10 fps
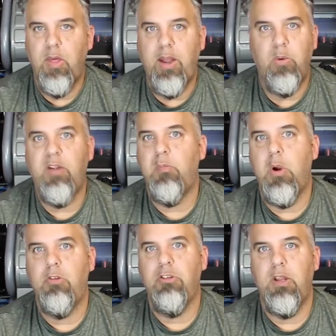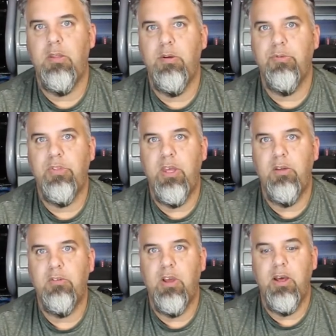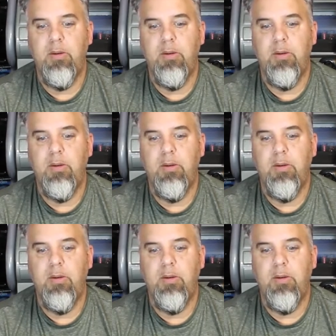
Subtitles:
don't have margin in those things,